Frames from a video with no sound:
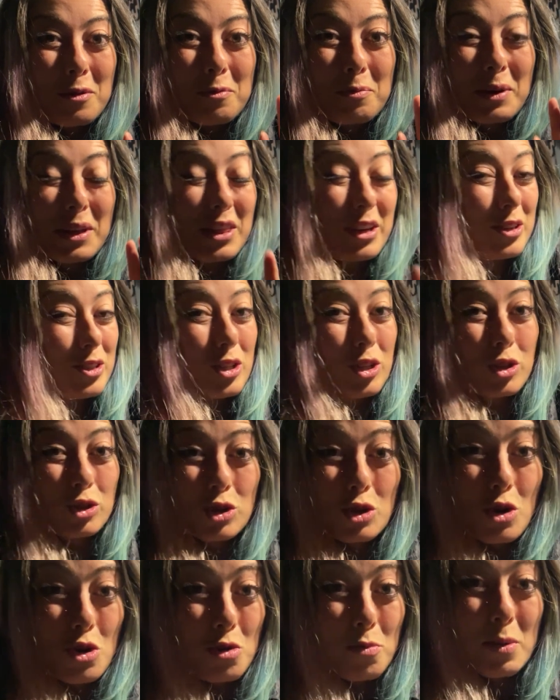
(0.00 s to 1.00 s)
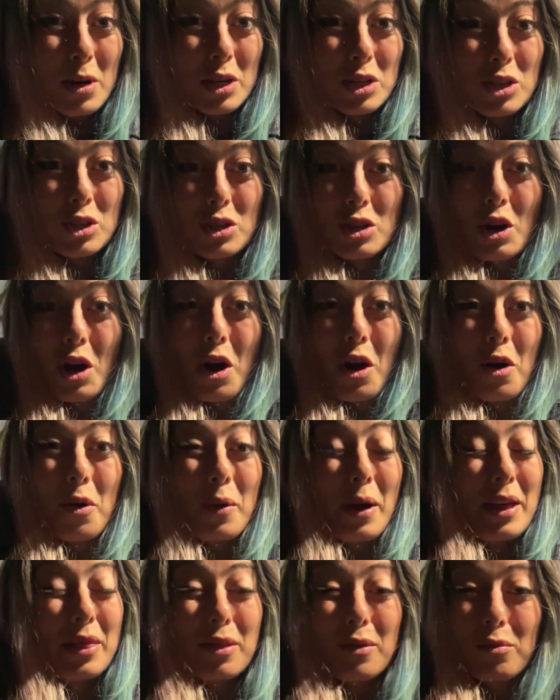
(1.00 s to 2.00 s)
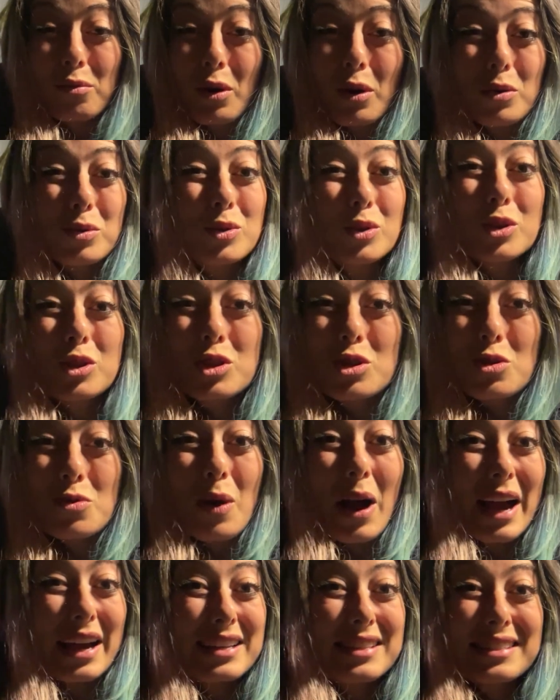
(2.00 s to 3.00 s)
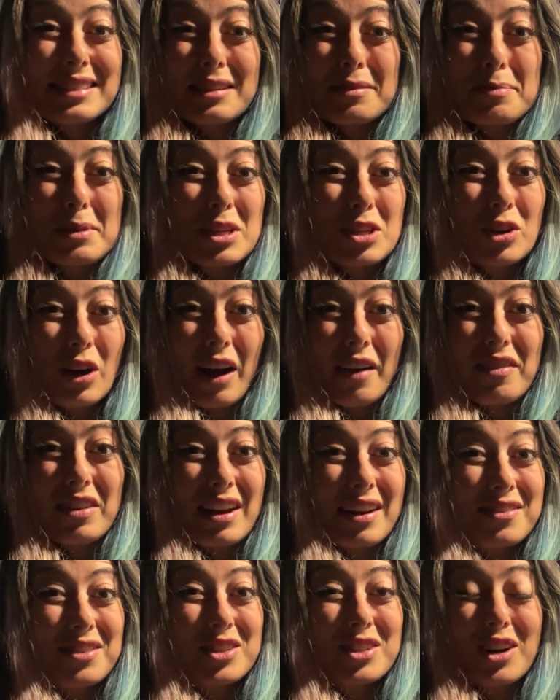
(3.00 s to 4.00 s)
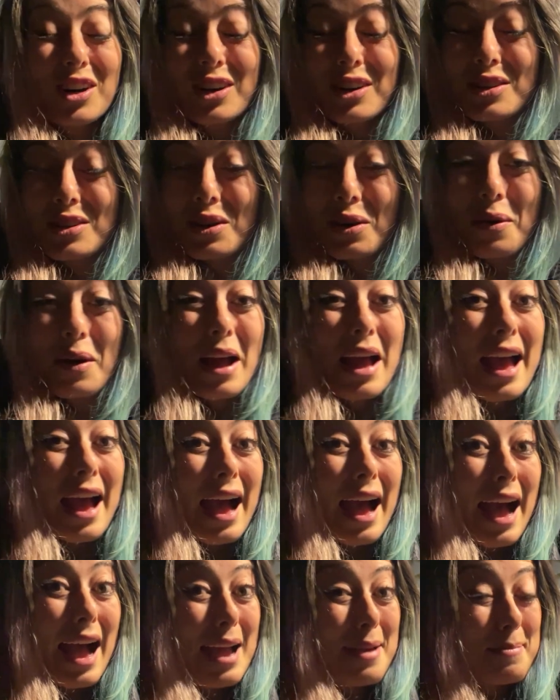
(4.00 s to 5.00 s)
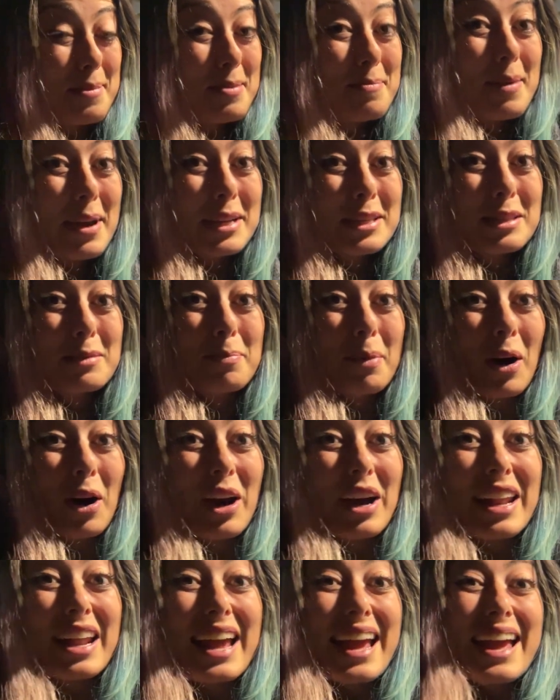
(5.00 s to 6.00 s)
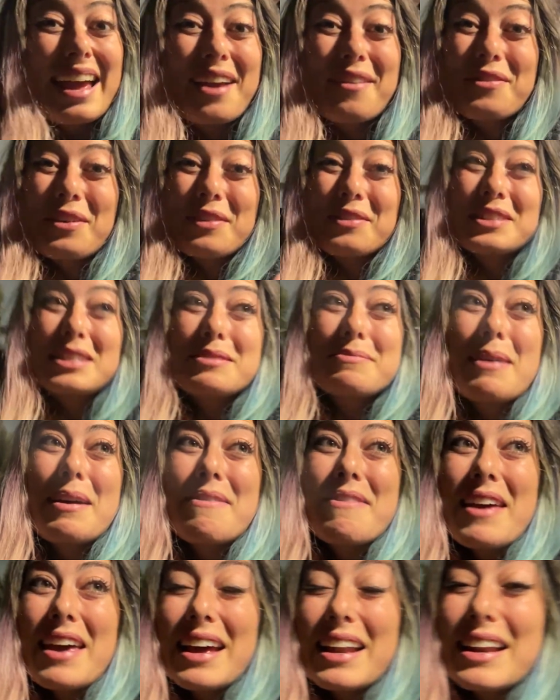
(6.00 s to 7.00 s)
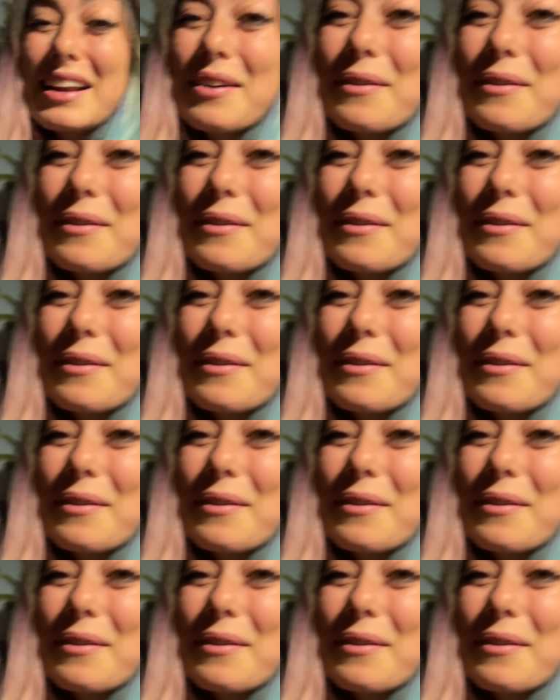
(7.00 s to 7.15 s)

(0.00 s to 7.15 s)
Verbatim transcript: but there's just too much snow and the roads are too icy to be driving after dark, so I'm in my spot. If you haven't seen my van in